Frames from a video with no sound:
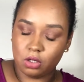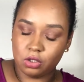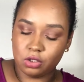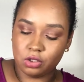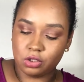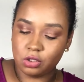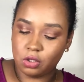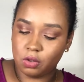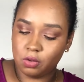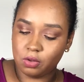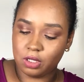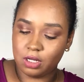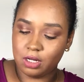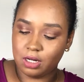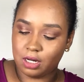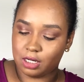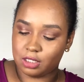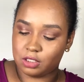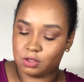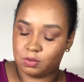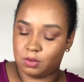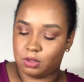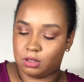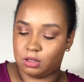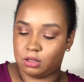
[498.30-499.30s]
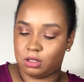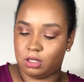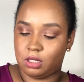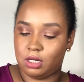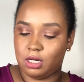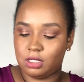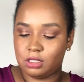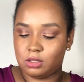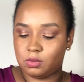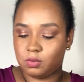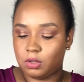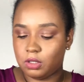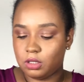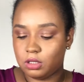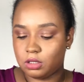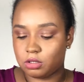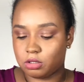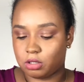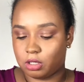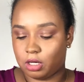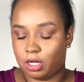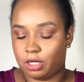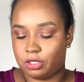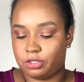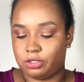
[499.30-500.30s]
So the next ones
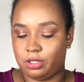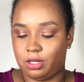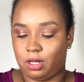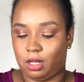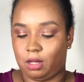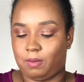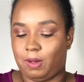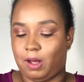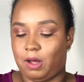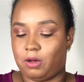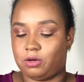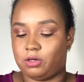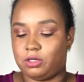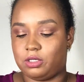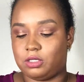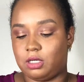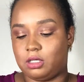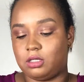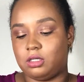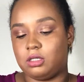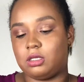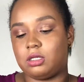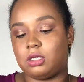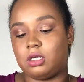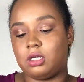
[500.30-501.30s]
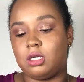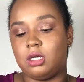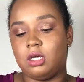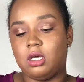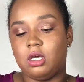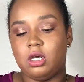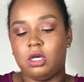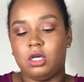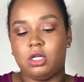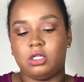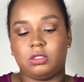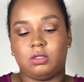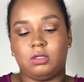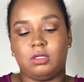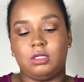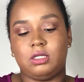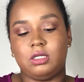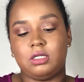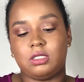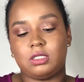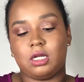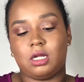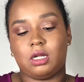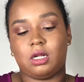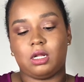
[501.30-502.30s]
are actually like powders technically. So this
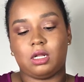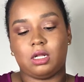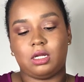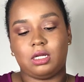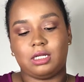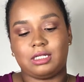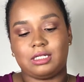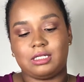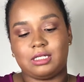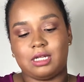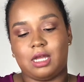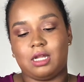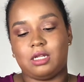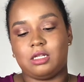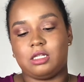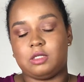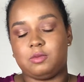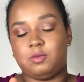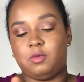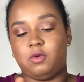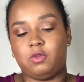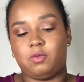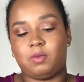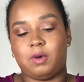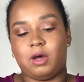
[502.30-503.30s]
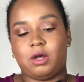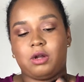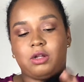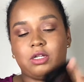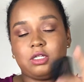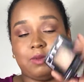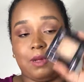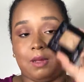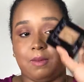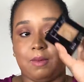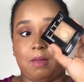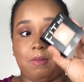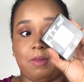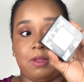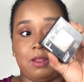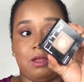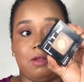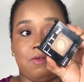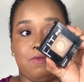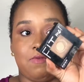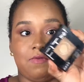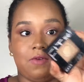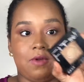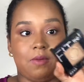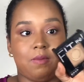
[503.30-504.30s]
is technically a set and smooth powders by Maybelline
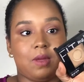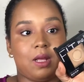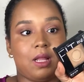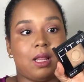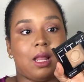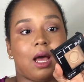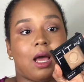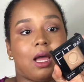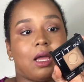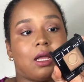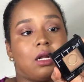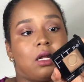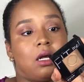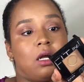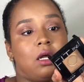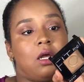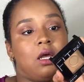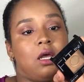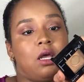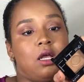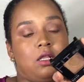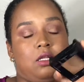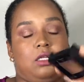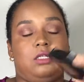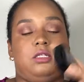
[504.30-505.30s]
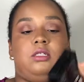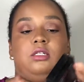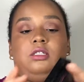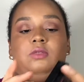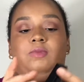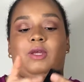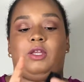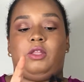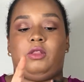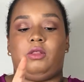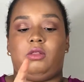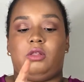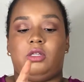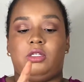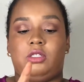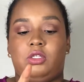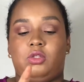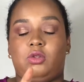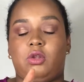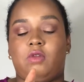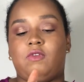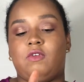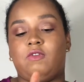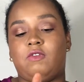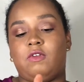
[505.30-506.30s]
Fit Me line. This is
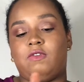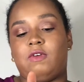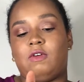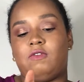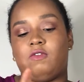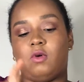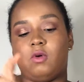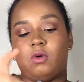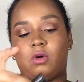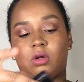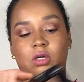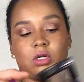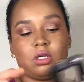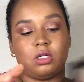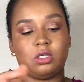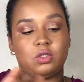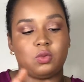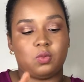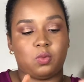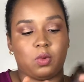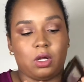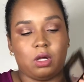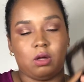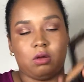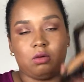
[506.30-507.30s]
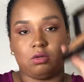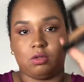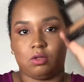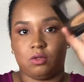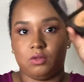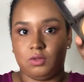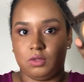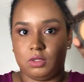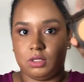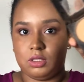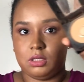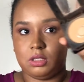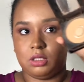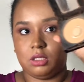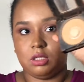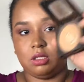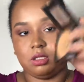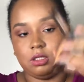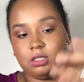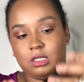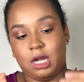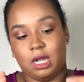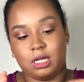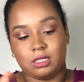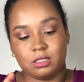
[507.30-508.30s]
355 coconut as well. You can see it
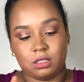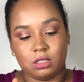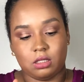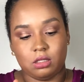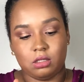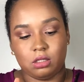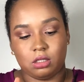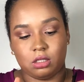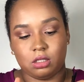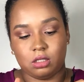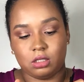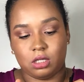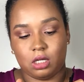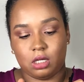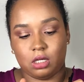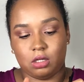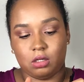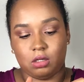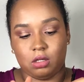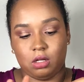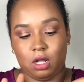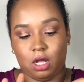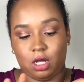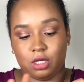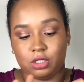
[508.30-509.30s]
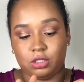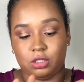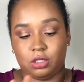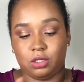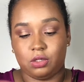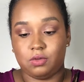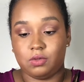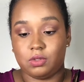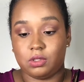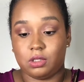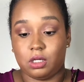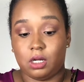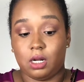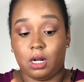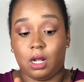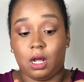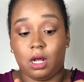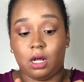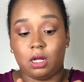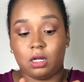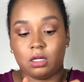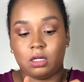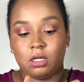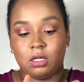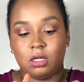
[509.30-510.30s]
looks nasty because I actually use it a
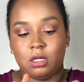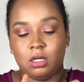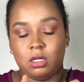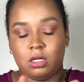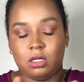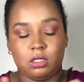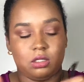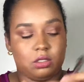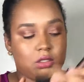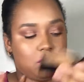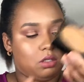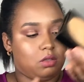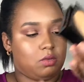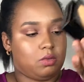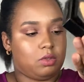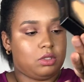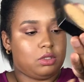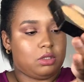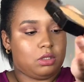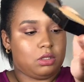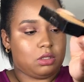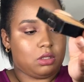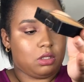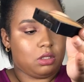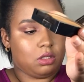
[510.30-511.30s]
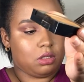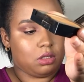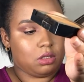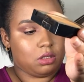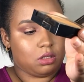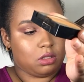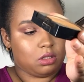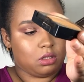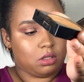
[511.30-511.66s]
lot. So we're just gonna